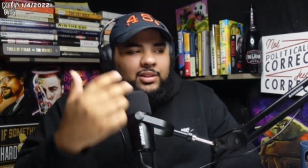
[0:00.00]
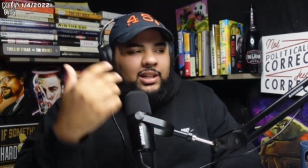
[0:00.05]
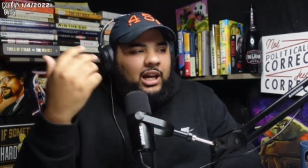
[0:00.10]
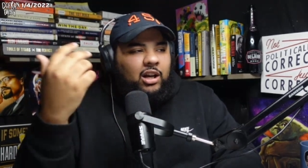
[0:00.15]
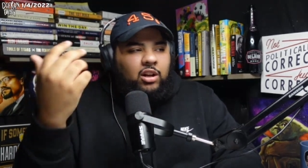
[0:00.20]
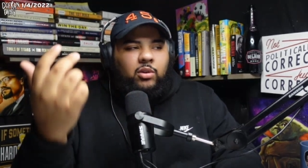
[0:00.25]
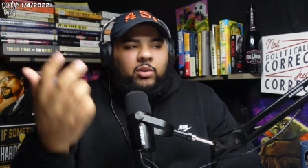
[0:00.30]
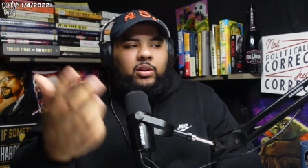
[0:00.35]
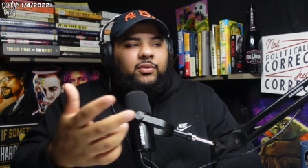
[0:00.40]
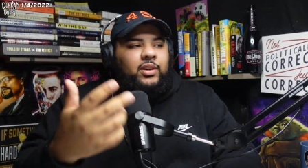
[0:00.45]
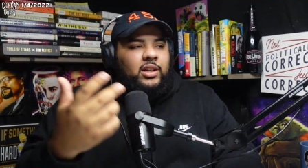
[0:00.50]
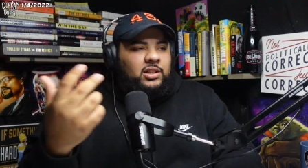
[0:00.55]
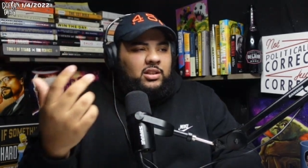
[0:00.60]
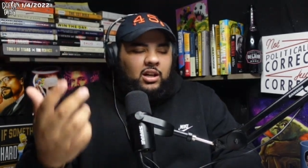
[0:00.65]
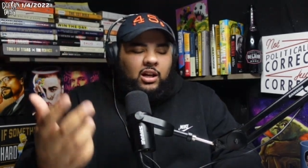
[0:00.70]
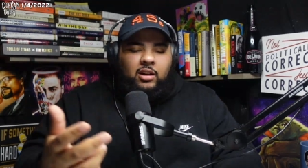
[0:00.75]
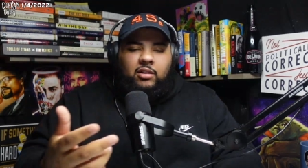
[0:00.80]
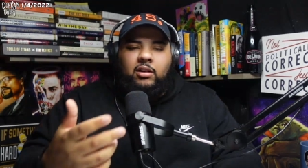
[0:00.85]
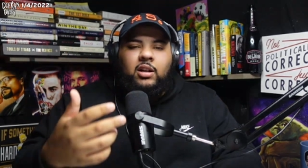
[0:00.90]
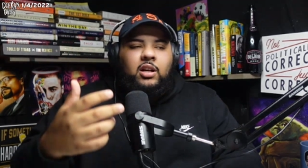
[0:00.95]
I don't know what the fuck it's
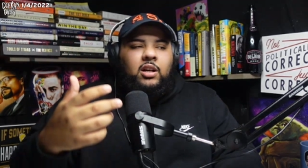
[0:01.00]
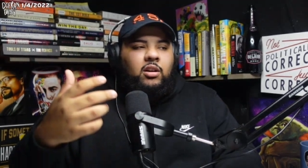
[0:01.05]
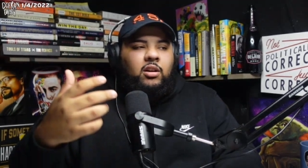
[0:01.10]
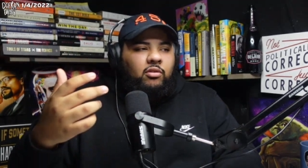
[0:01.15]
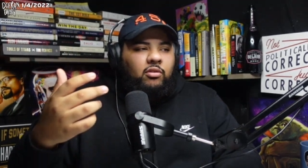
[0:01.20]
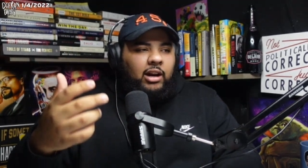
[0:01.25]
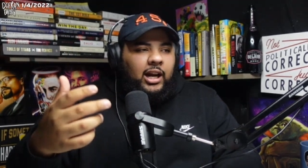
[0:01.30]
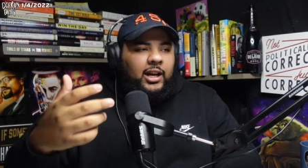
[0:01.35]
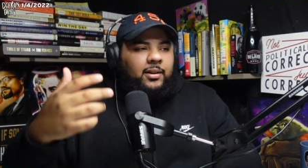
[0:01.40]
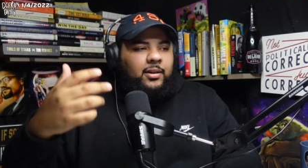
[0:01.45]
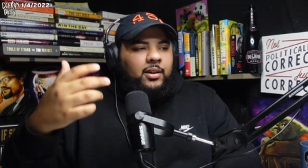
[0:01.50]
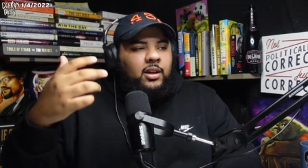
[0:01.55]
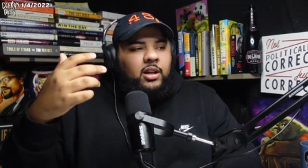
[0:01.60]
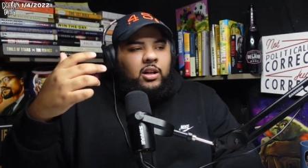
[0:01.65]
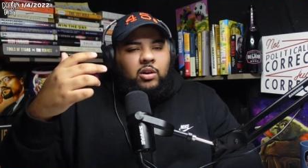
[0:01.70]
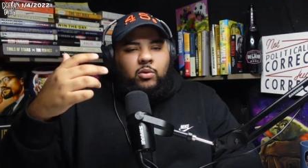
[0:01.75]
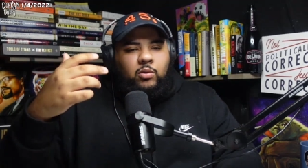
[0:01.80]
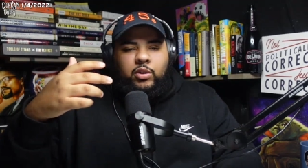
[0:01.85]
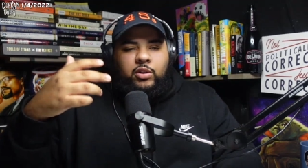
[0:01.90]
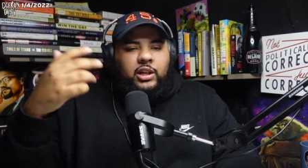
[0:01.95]
called, right?
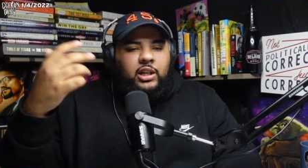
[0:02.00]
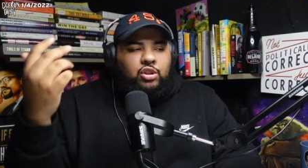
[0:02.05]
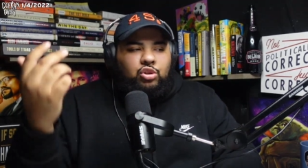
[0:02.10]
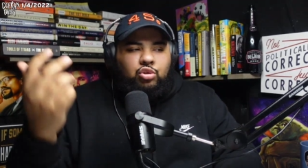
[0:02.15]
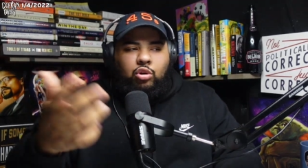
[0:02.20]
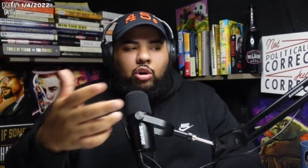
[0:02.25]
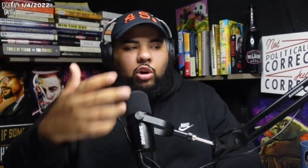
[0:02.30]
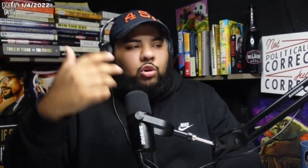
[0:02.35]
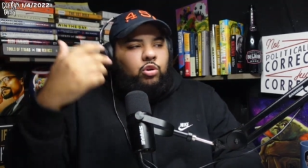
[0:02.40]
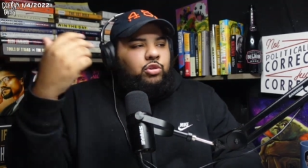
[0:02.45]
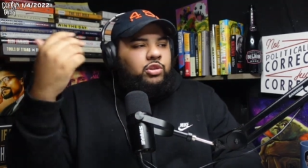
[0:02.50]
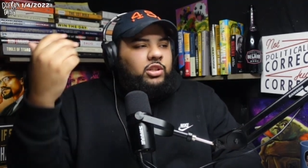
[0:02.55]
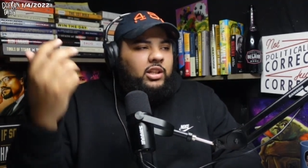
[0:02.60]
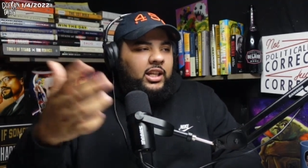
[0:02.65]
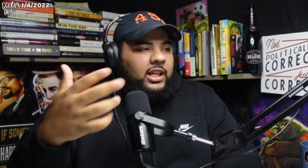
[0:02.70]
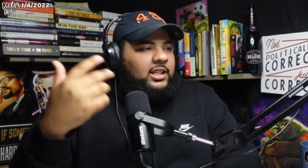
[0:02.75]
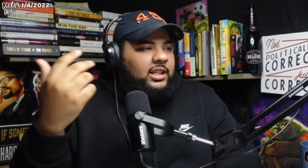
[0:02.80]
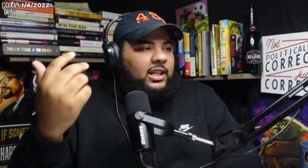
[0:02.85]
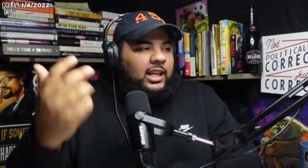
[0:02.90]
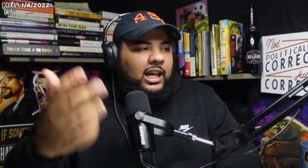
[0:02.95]
Where you get trolls and
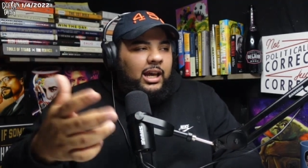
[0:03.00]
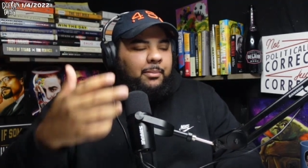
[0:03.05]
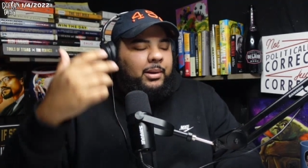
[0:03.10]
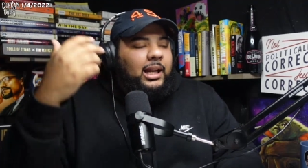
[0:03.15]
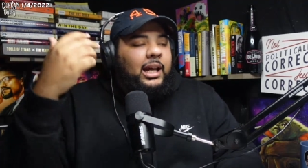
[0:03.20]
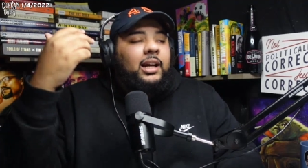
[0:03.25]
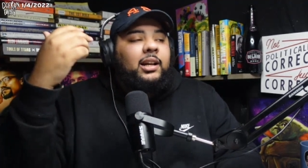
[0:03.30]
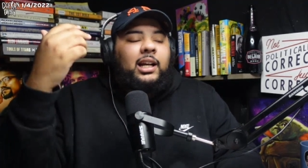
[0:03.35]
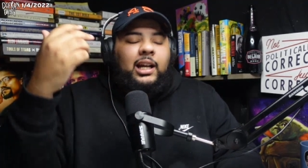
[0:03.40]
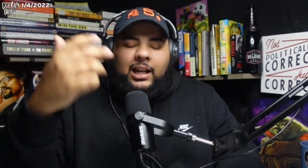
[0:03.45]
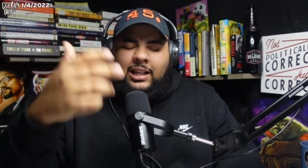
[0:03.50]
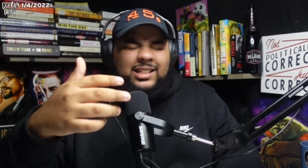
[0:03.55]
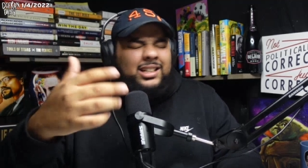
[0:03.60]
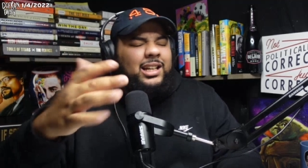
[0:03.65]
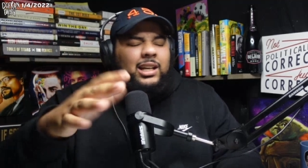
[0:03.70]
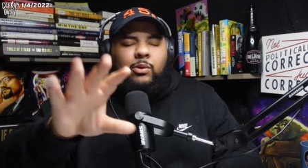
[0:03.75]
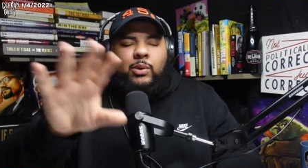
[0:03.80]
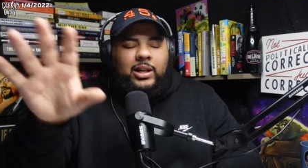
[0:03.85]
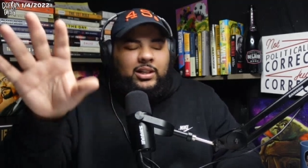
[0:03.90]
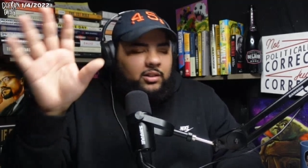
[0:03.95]
this and that. But I guess,
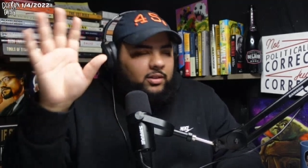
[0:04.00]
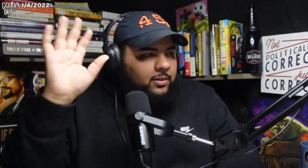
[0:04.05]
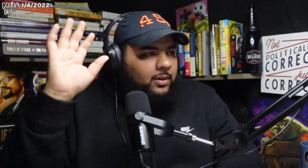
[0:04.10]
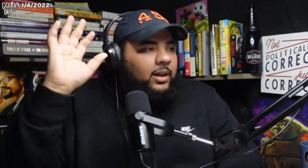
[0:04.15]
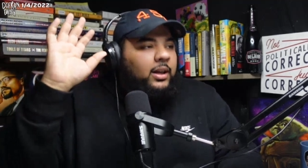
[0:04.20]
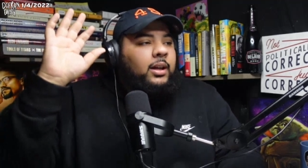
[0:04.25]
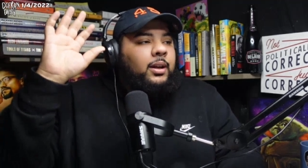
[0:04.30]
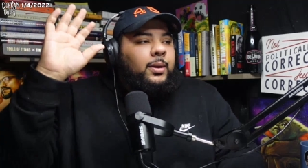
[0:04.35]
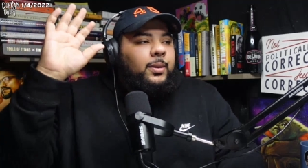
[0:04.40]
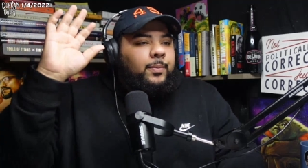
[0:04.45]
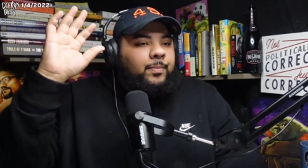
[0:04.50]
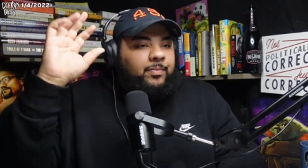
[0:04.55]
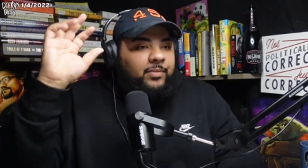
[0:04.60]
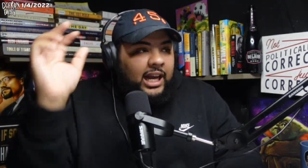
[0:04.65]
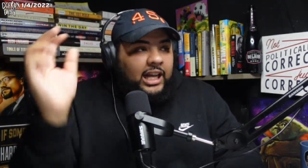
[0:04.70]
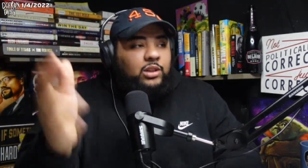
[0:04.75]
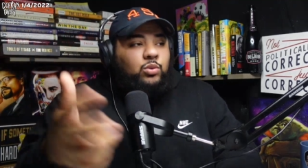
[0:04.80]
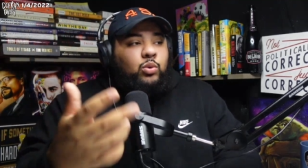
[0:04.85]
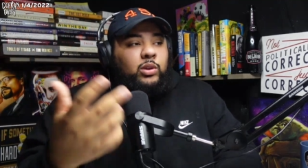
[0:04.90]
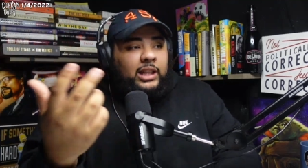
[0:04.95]
anyways,
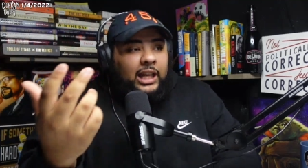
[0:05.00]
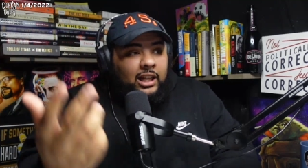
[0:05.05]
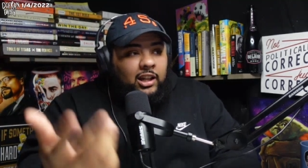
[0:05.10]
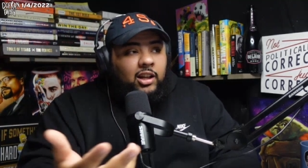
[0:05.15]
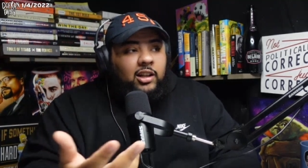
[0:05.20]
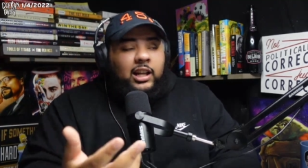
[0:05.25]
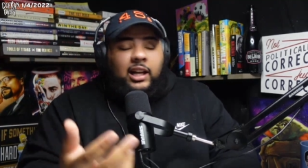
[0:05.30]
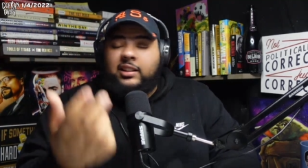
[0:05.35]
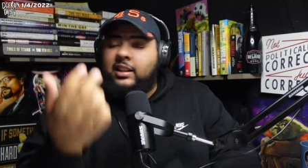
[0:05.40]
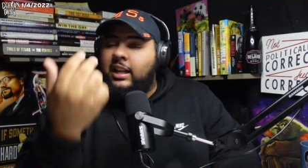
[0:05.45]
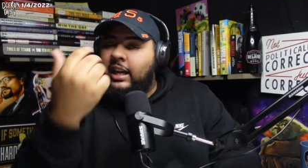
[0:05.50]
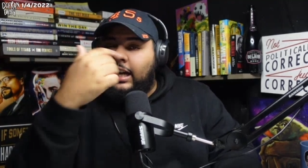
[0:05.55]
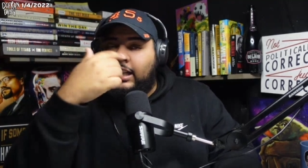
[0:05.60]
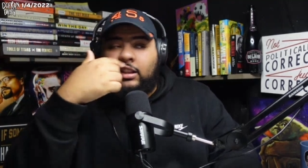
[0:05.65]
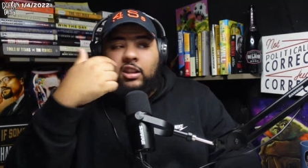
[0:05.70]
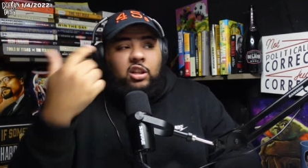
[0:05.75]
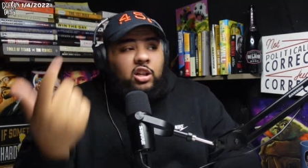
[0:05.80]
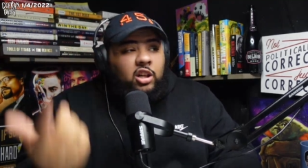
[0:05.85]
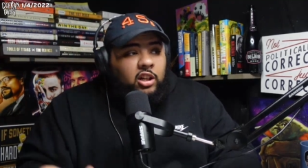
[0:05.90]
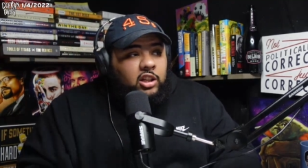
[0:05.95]
that's what they look like. They got
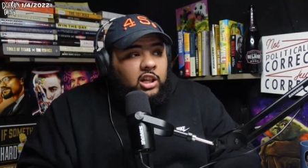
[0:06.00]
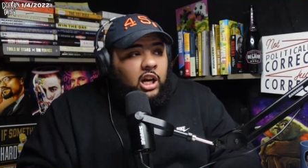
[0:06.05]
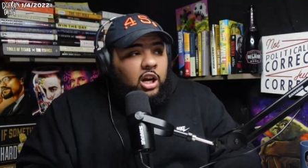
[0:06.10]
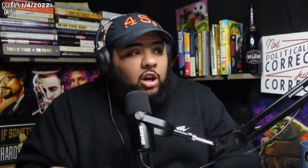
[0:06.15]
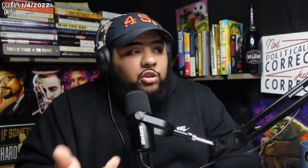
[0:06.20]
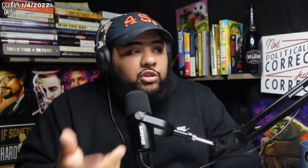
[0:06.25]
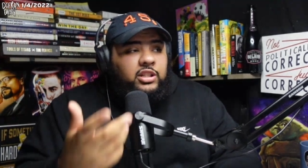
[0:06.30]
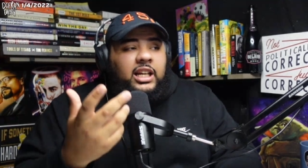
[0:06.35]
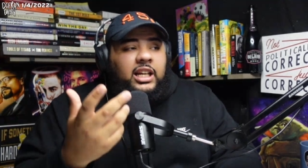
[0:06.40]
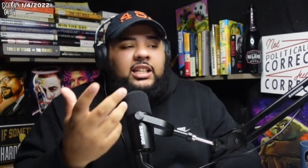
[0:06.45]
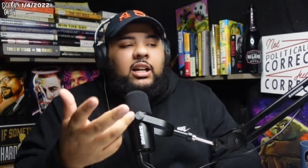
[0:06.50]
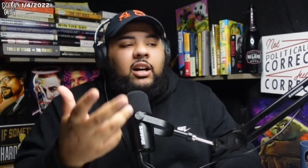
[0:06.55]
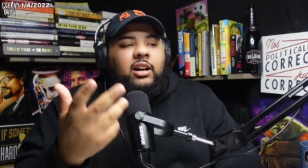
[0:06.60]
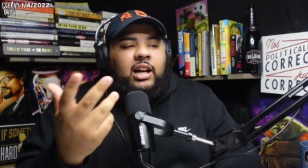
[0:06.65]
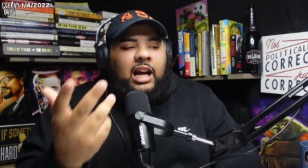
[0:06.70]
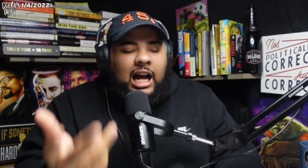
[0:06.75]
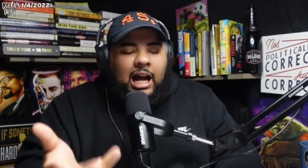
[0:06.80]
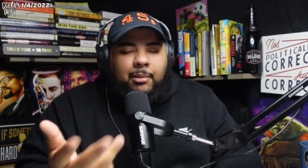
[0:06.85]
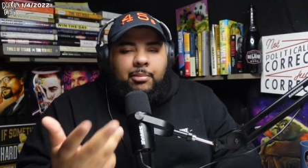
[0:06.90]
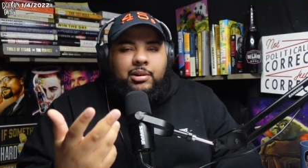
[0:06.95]
the hook nose. That's how
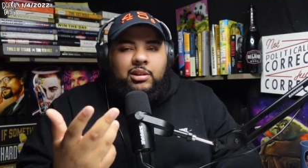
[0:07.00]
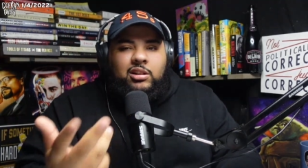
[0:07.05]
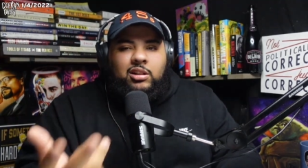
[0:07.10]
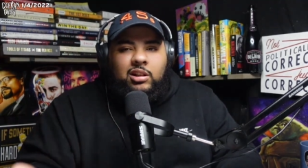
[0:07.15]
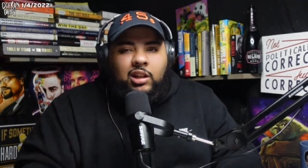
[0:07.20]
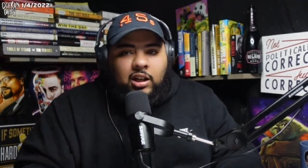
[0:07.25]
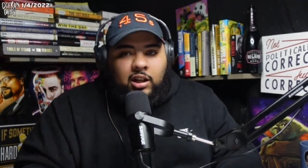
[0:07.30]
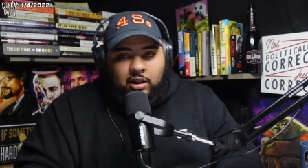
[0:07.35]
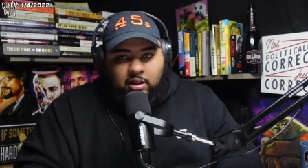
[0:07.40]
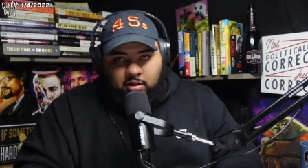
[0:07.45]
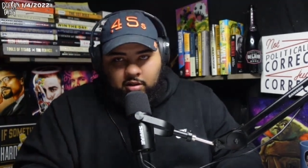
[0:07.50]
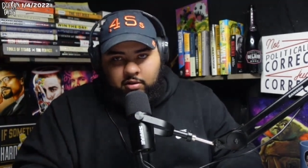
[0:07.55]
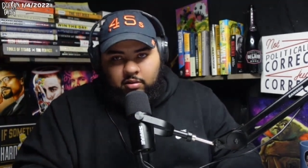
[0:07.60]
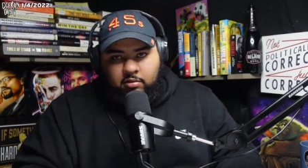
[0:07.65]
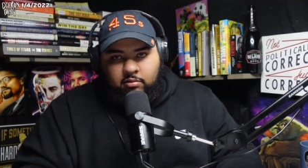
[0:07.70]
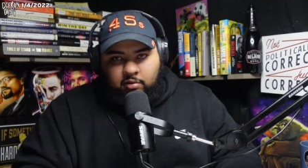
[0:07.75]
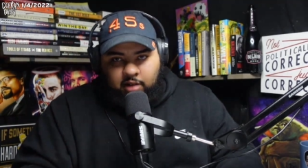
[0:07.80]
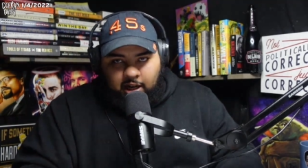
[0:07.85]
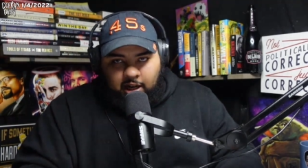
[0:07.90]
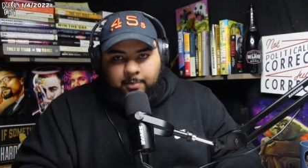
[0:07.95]
goblins look,
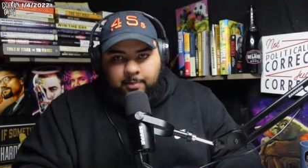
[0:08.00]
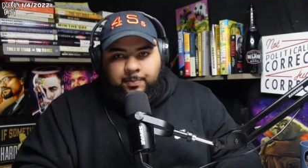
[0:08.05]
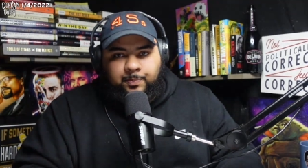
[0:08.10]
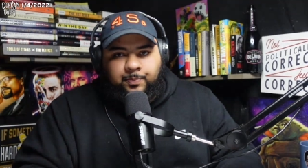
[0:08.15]
right?